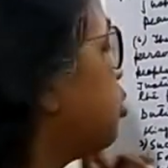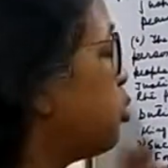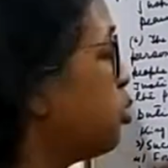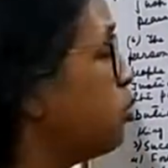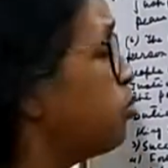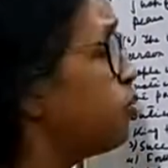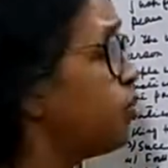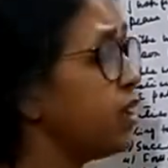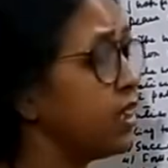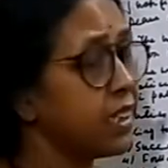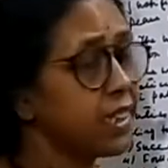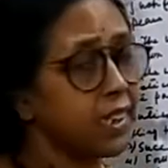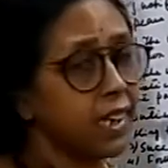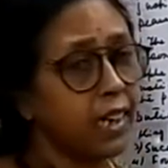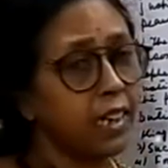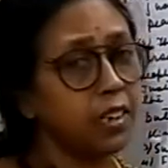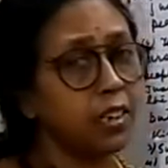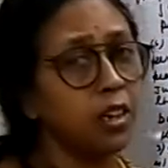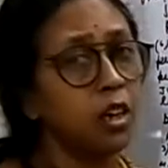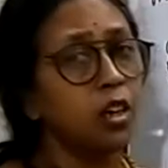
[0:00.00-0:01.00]
Sufi
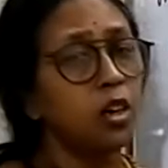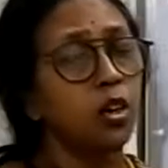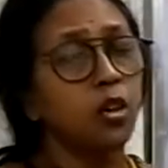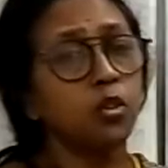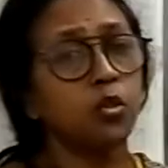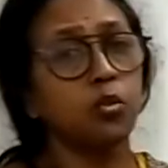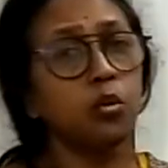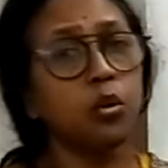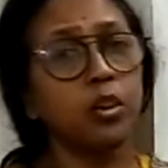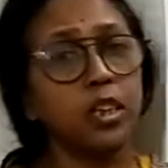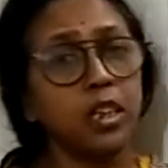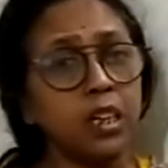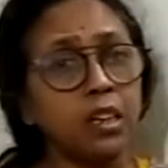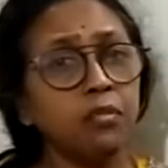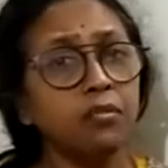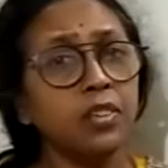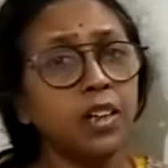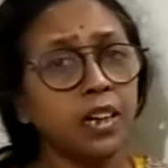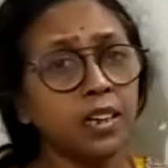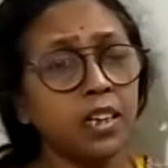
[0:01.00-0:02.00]
saint. So
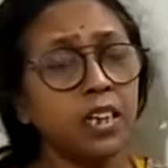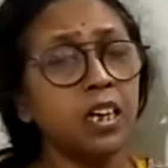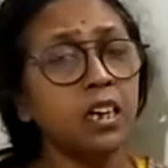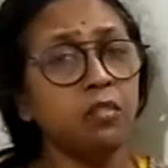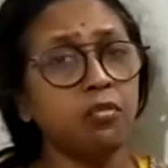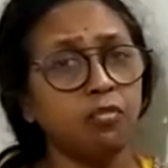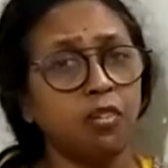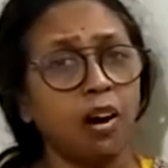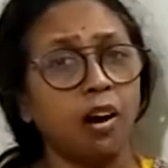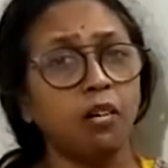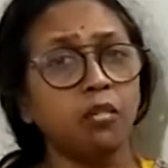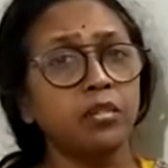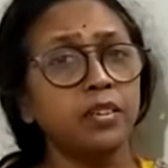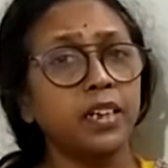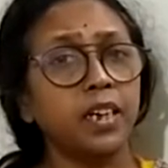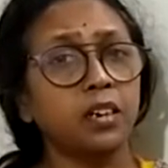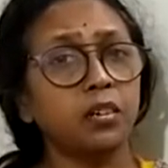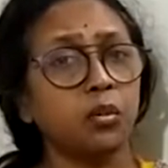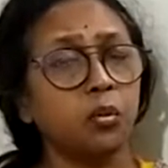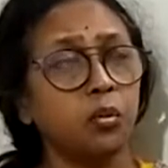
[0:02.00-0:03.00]
if the king found
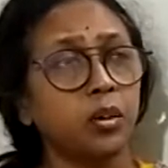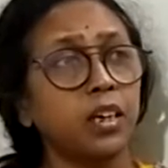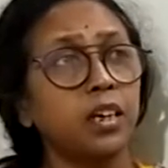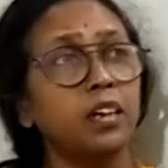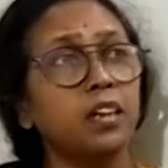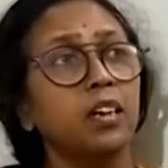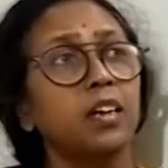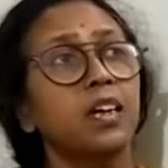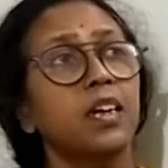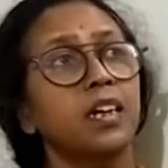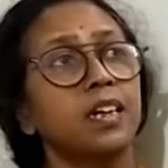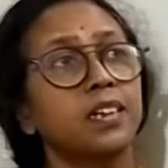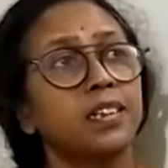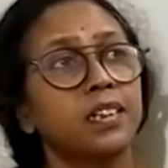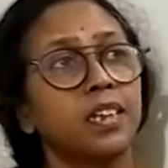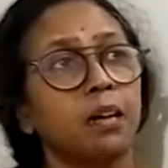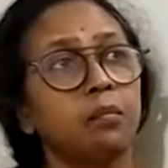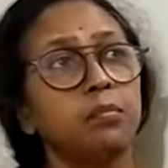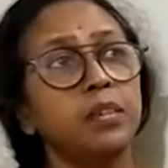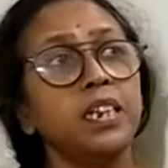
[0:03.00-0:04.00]
that okay,
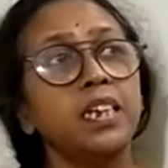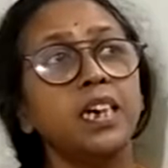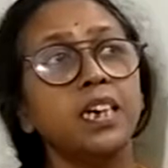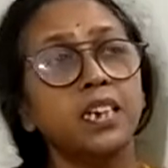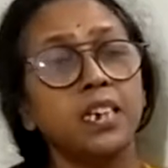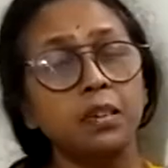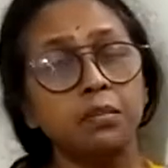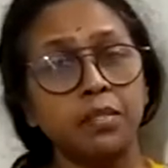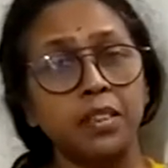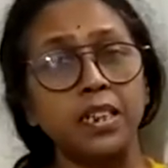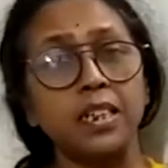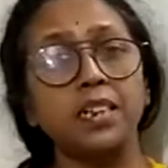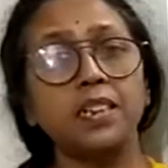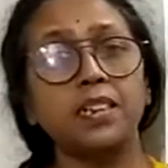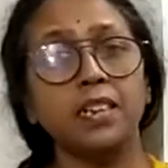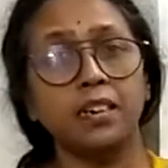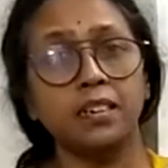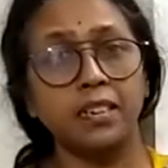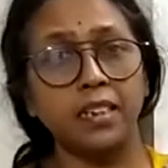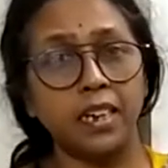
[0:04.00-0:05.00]
some negative
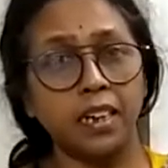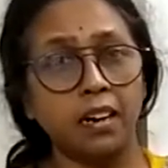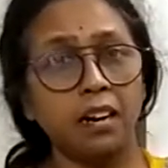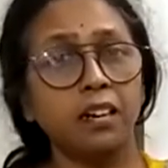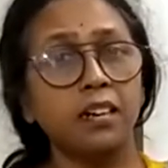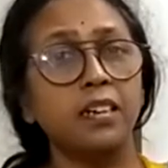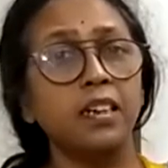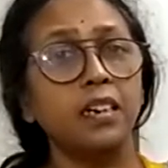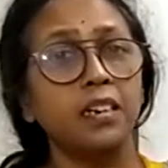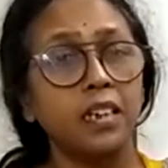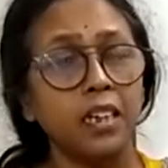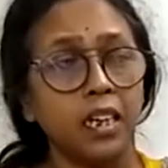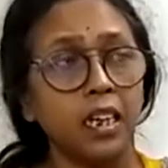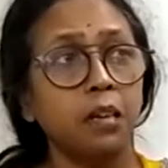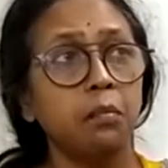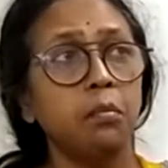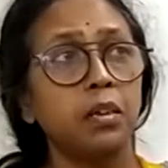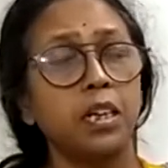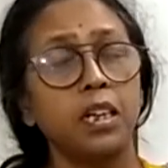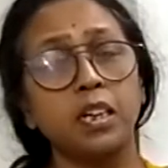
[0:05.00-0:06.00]
things are there in
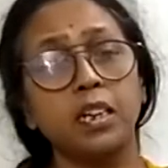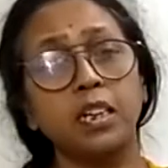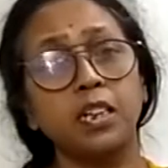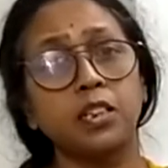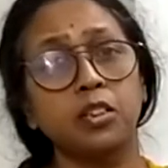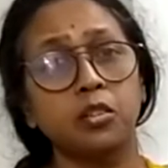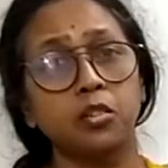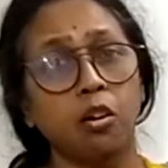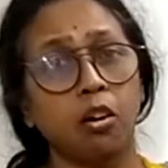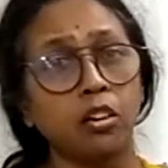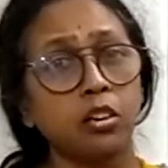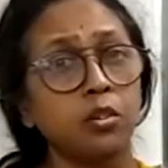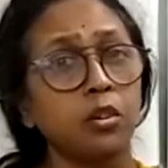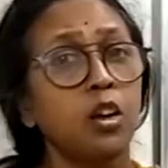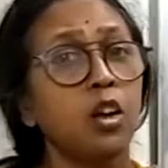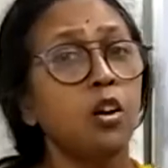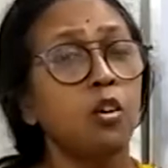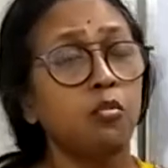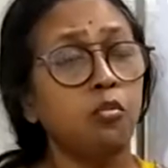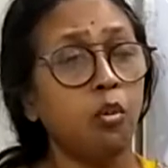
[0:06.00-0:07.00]
him, he is not
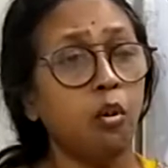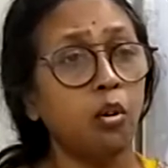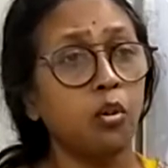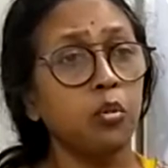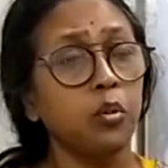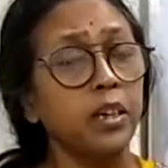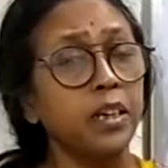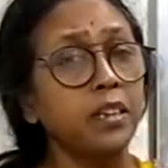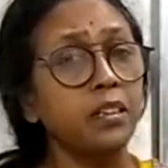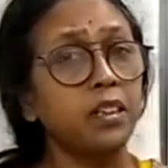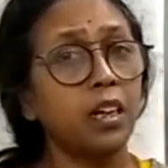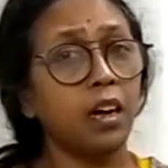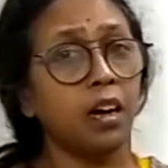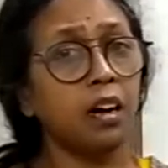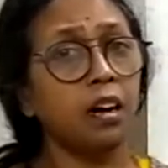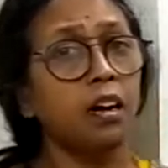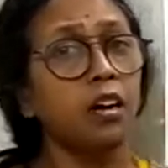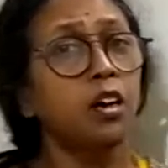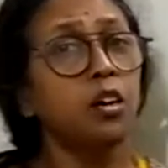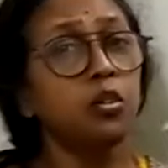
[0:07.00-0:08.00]
following
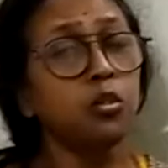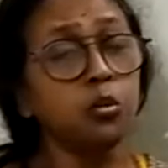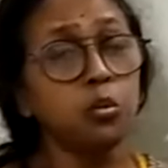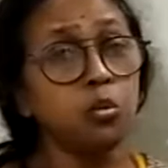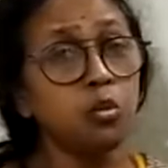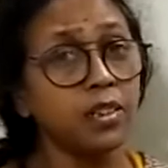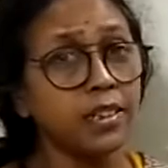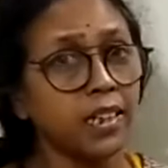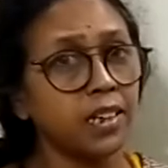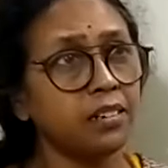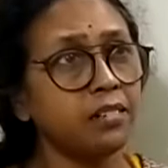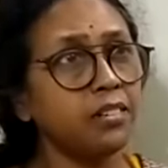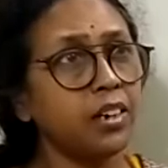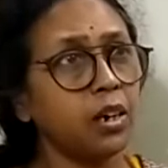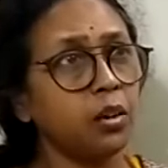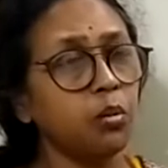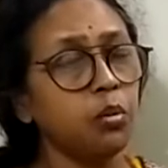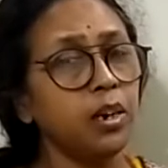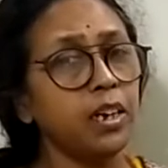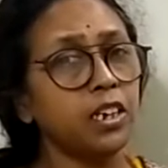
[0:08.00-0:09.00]
the rules and
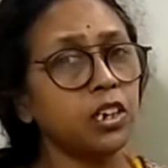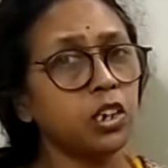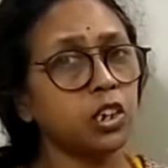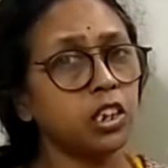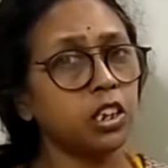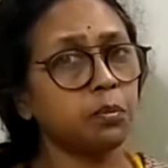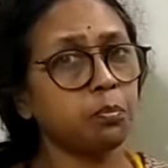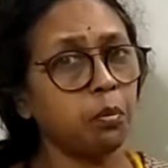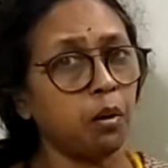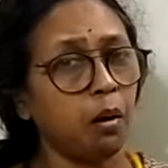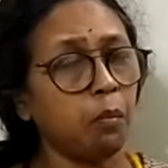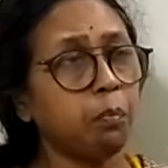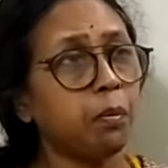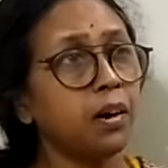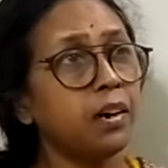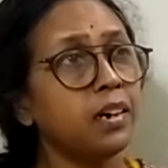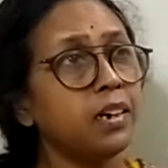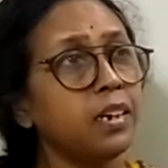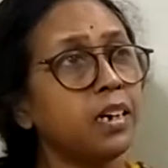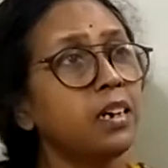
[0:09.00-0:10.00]
regulations
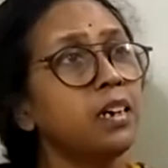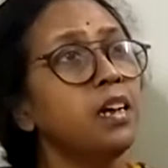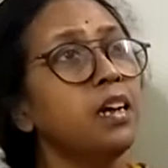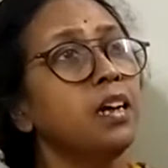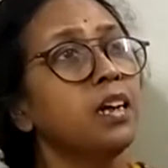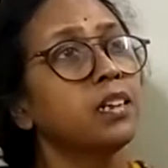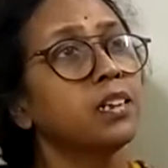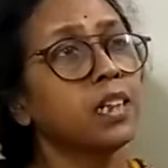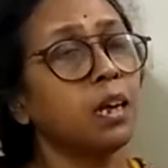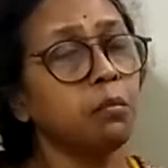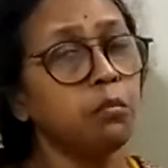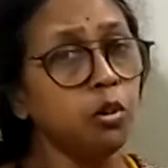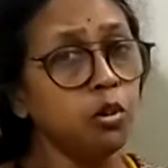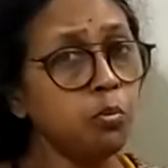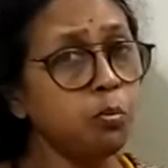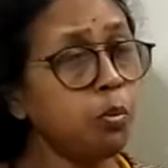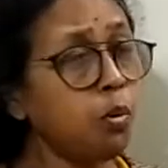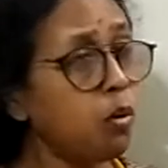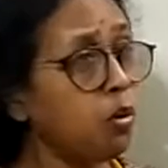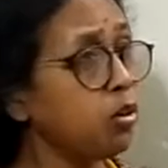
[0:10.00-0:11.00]
properly, some
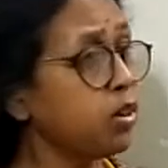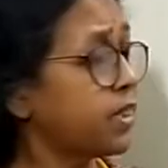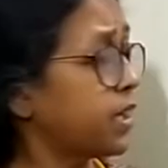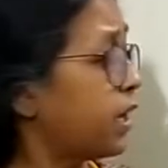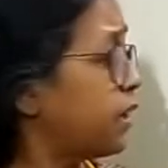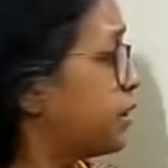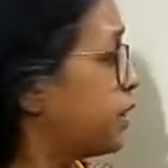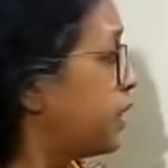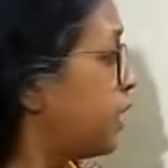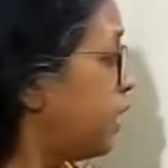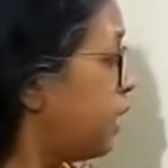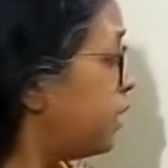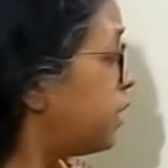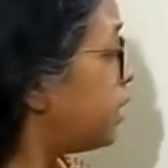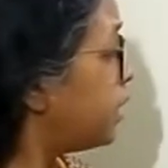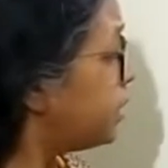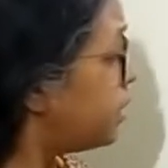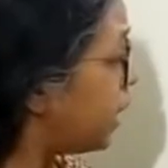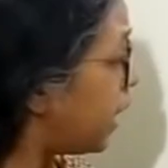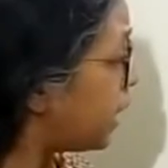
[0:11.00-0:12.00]
loopholes are there,
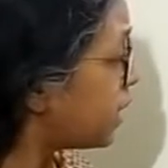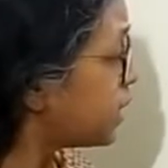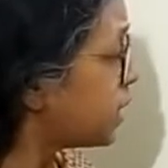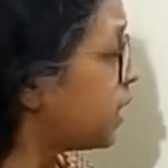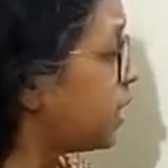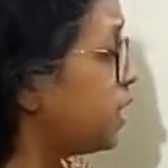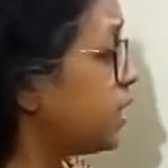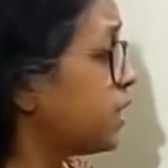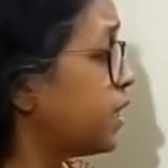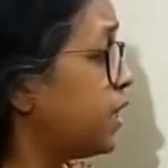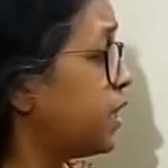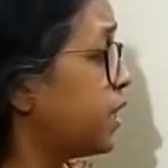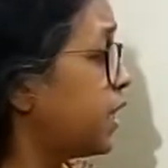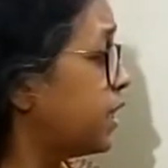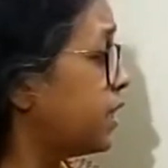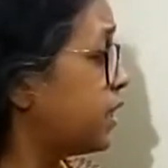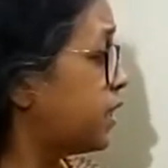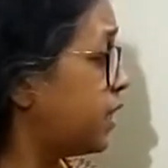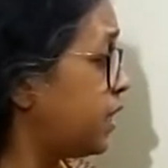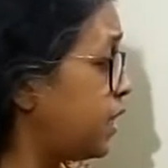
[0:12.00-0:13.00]
in that case he
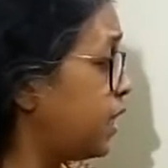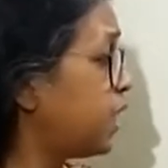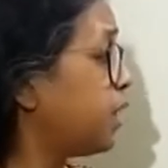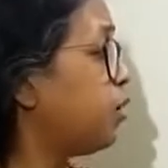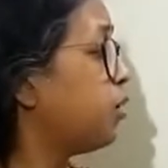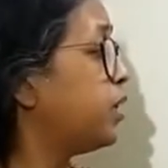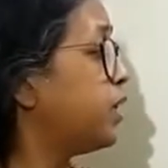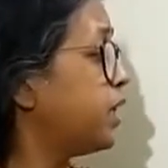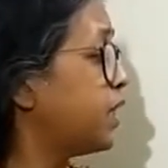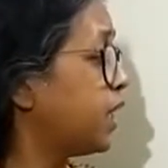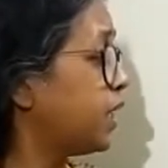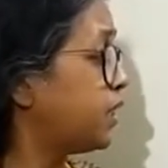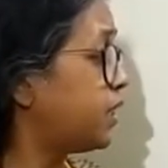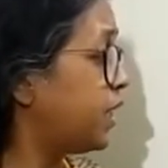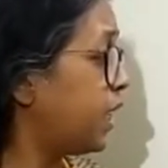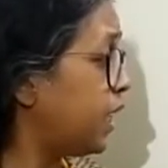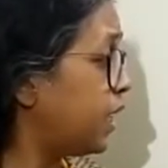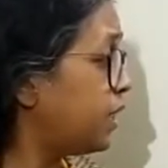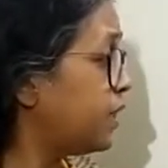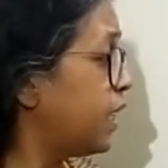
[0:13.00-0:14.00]
can seek or he can
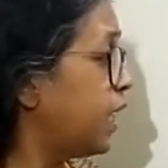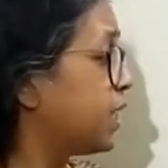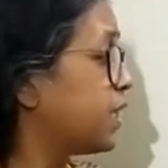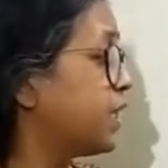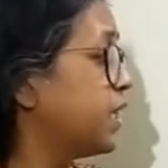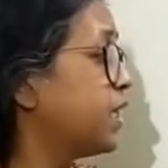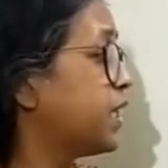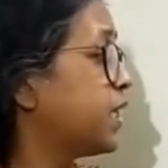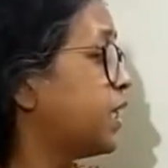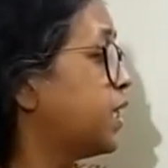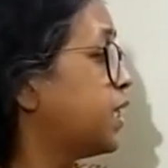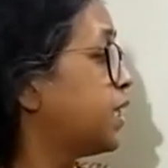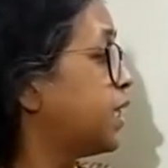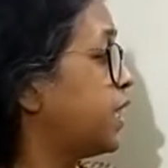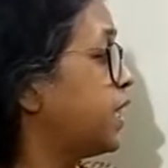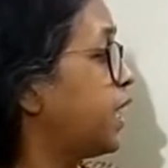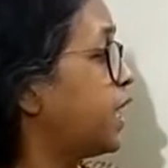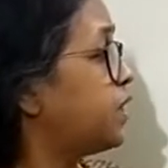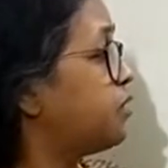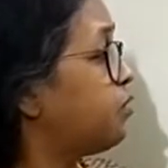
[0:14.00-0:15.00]
take the assistance
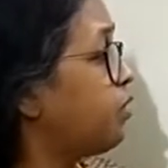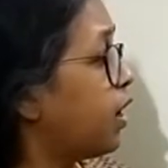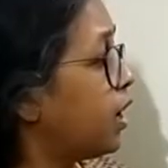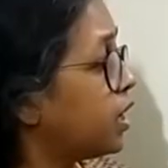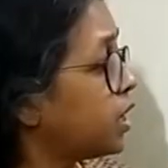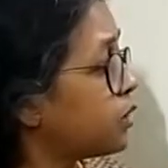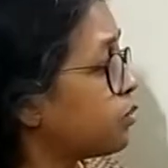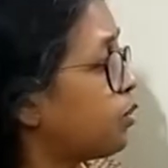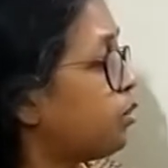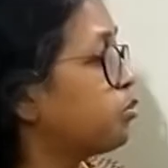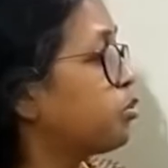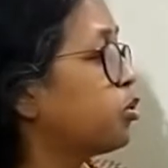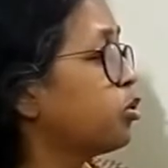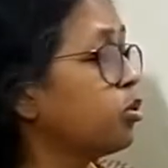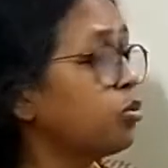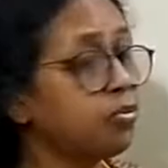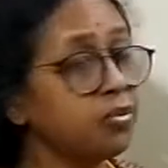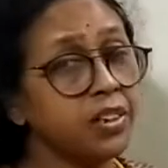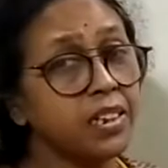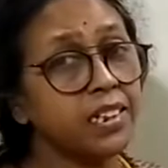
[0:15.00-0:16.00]
and advice from
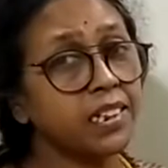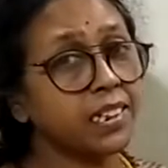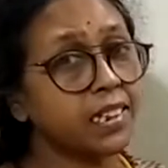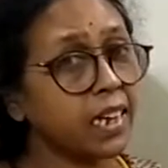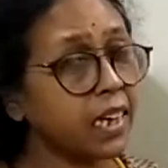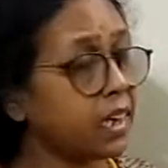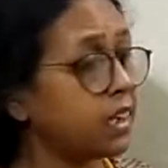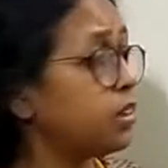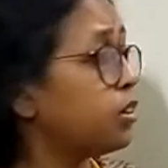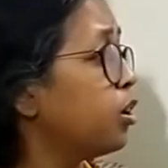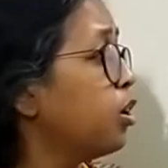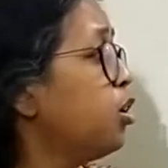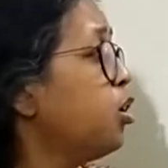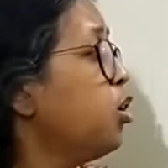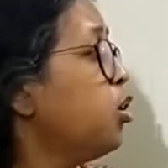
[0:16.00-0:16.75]
Sufi saint,